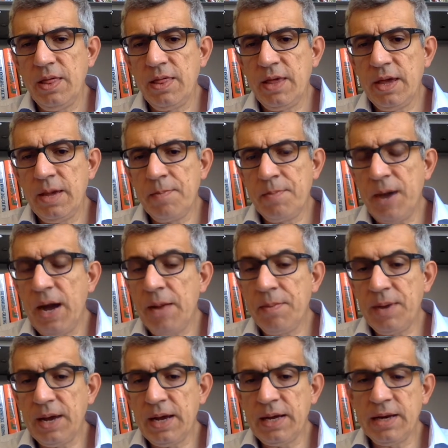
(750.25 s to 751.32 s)
the
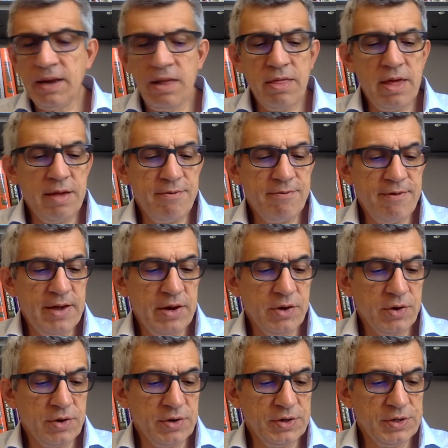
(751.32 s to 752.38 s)
pipeline, the
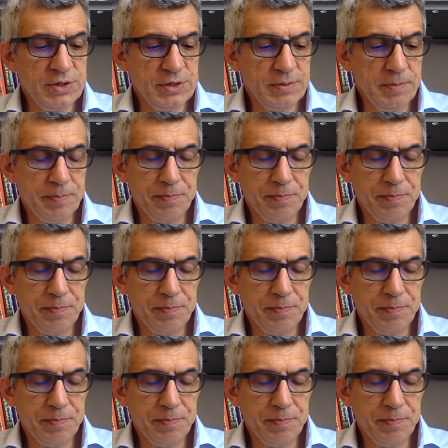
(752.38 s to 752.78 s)
inventories.